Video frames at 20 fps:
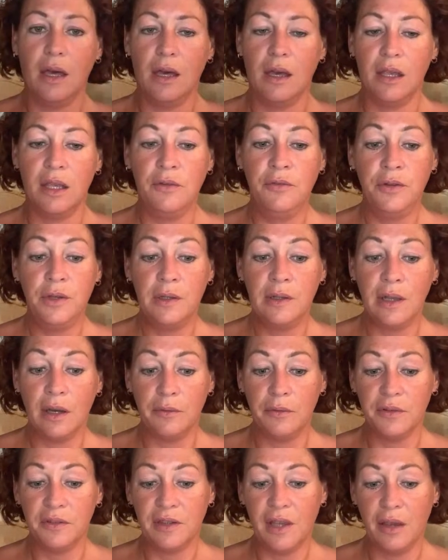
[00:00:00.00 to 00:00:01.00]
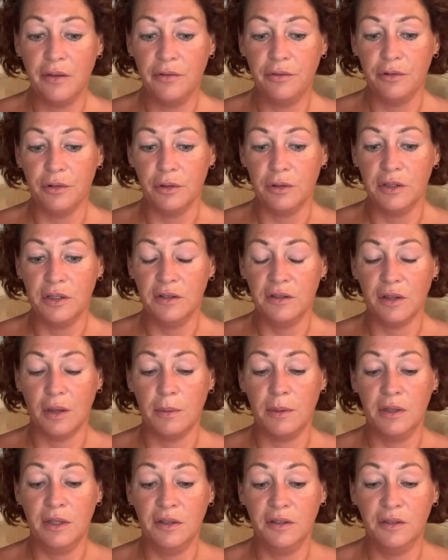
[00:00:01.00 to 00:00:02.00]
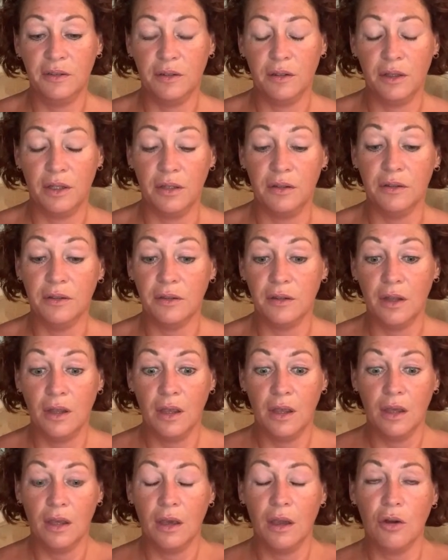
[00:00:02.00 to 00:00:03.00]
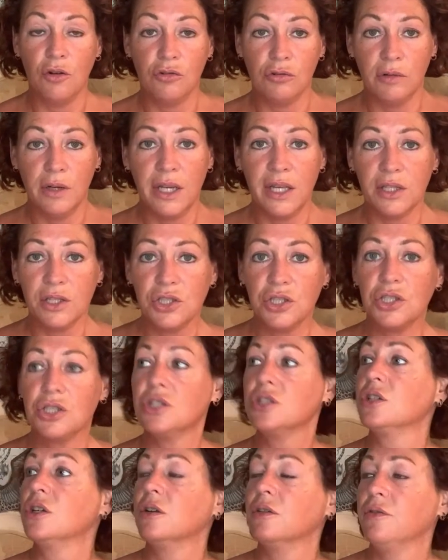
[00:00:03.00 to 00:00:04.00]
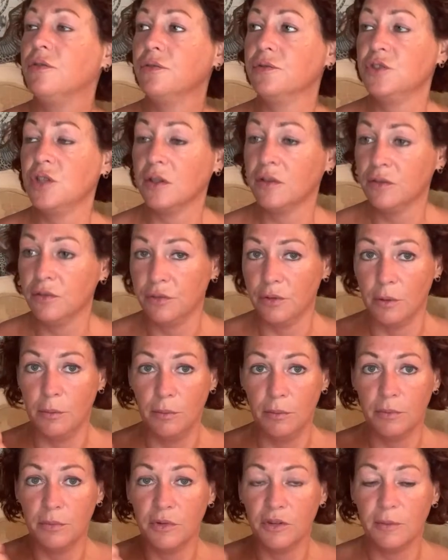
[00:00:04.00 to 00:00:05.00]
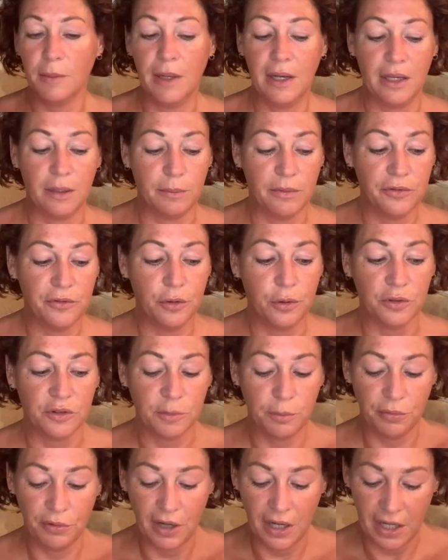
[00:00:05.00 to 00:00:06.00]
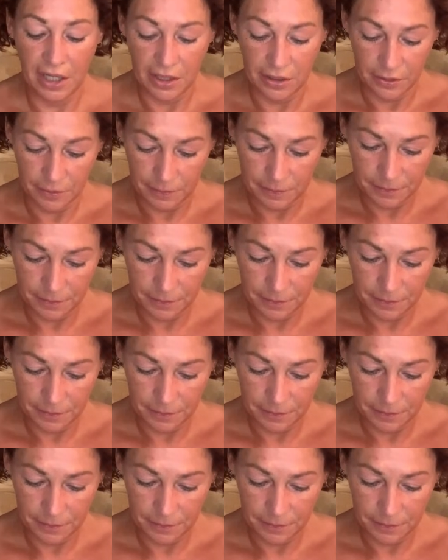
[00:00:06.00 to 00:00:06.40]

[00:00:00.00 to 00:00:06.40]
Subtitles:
If you love saffron, this is rich just from smelling before spraying.